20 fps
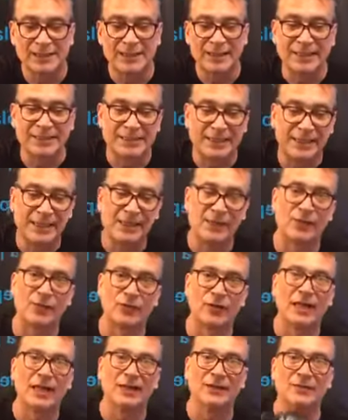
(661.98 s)
the
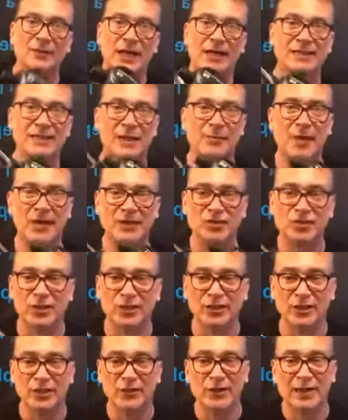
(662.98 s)
T3, as I
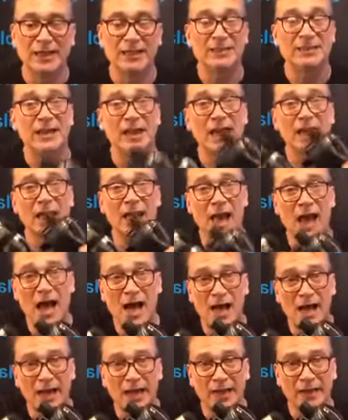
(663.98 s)
mentioned. There is a
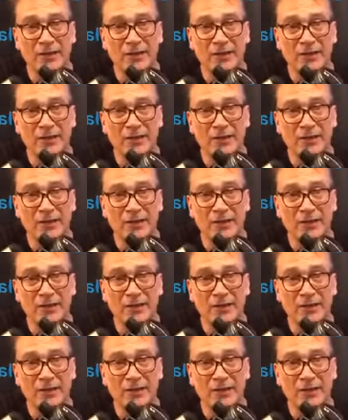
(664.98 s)
line.